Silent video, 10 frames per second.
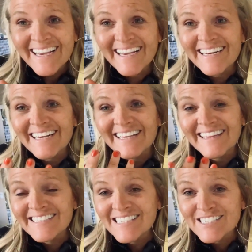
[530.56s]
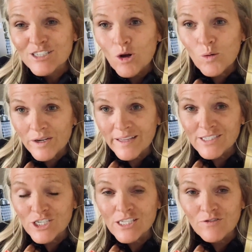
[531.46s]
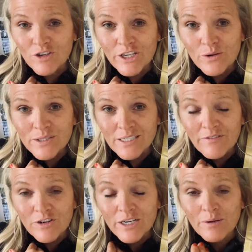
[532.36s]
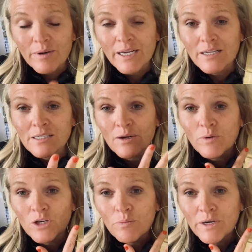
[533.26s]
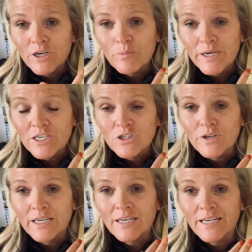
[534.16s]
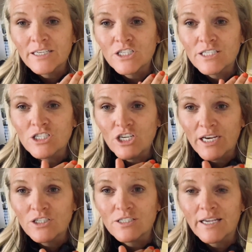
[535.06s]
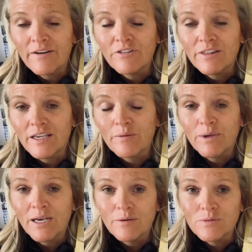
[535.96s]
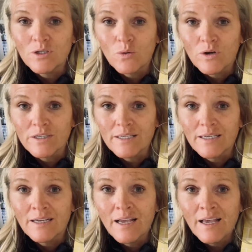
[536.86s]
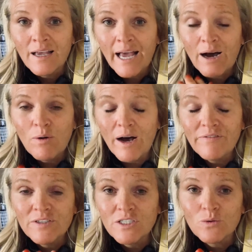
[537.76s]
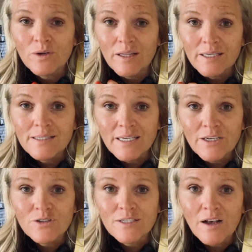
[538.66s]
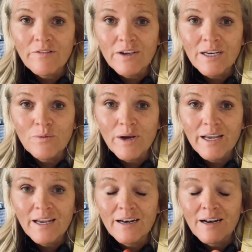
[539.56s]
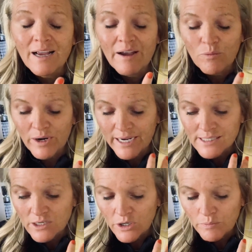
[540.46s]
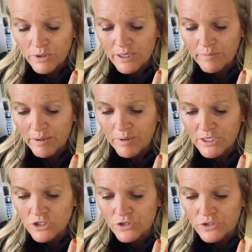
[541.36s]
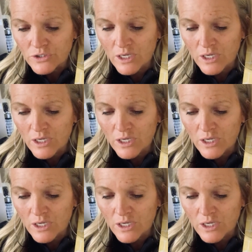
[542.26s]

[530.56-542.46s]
it this is soul work that's just for you. It's not for anybody else. And when you put your picture in, it just changes everything. It becomes yours. And how often do you really see yourself anyway? And at, when I started putting my pictures